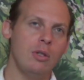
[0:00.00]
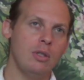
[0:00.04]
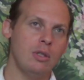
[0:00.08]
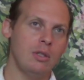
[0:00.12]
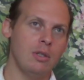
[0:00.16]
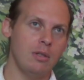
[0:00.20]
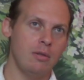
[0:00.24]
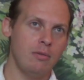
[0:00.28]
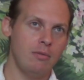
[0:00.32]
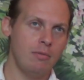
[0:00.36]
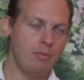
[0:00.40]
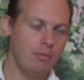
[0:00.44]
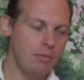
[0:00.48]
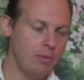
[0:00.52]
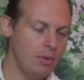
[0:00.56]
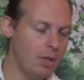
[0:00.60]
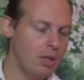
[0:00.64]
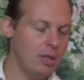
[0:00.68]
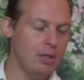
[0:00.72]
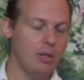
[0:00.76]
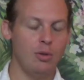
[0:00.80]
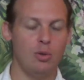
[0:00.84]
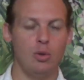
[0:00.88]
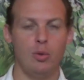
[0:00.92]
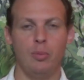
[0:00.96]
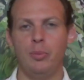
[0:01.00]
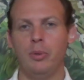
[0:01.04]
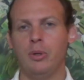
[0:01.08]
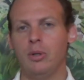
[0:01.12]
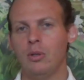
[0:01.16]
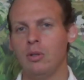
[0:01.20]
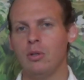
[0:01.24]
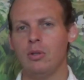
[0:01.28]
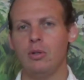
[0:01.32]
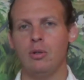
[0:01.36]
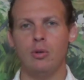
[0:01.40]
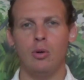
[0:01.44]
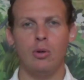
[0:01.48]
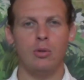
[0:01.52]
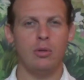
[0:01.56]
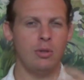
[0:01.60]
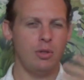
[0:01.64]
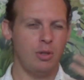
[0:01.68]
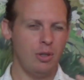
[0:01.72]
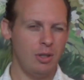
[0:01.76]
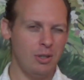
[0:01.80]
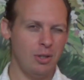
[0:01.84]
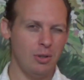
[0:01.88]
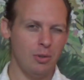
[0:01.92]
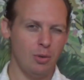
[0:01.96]
is it easy to build on your own,
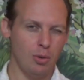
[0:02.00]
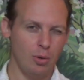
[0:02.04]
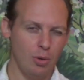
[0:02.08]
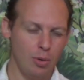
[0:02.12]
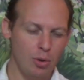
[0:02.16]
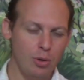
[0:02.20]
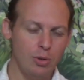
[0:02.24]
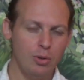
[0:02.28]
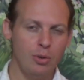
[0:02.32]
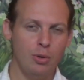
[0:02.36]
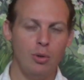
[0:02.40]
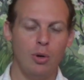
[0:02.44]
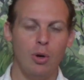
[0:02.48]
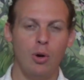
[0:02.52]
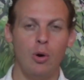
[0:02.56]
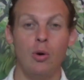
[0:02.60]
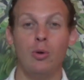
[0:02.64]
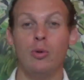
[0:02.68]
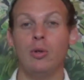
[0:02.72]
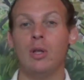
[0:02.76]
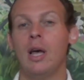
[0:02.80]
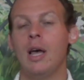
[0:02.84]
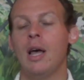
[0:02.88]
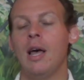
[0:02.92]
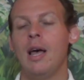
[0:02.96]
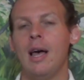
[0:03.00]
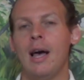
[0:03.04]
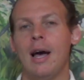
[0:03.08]
is it easy to learn to code,